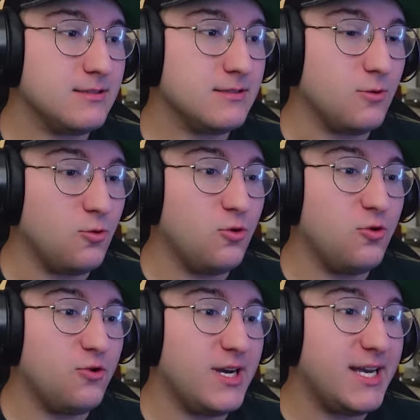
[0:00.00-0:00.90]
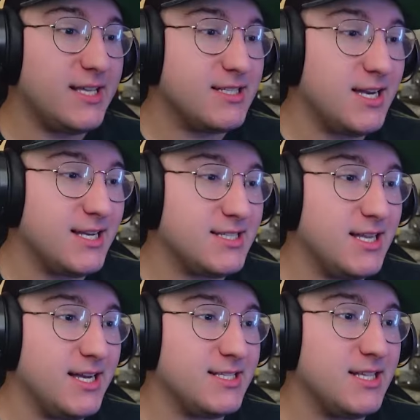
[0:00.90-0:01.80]
Ooh, nice, nice,
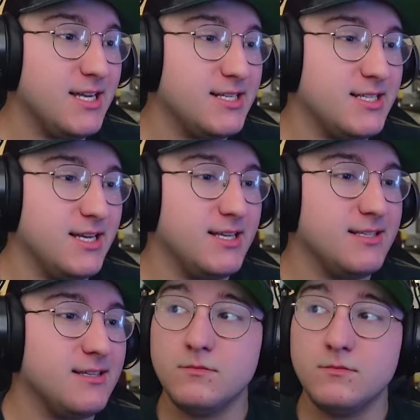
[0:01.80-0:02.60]
nice, nice, nice.